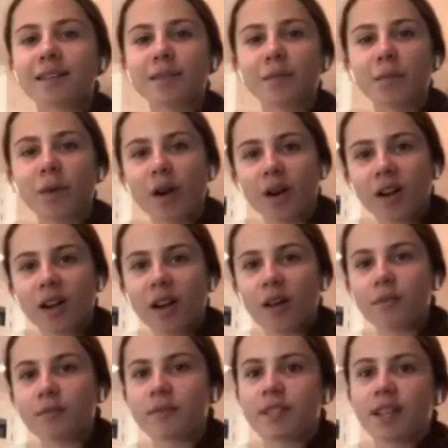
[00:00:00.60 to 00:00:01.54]

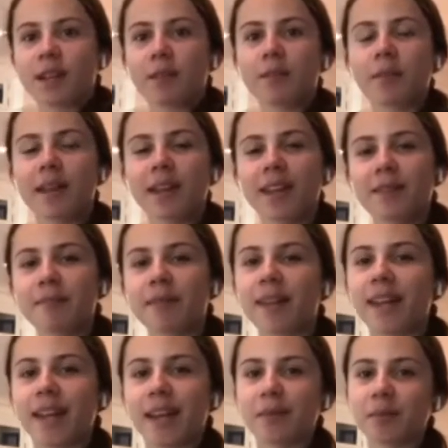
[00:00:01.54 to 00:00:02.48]
welcome. Today we're making
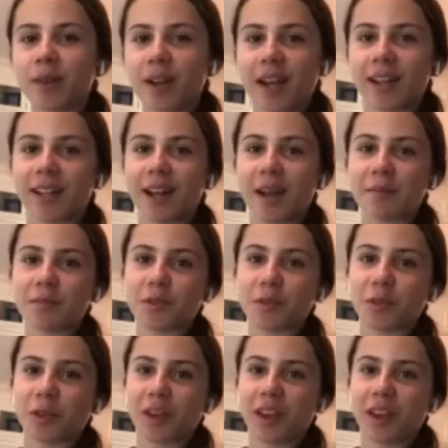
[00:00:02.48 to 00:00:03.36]
banana bread and I'm Julia.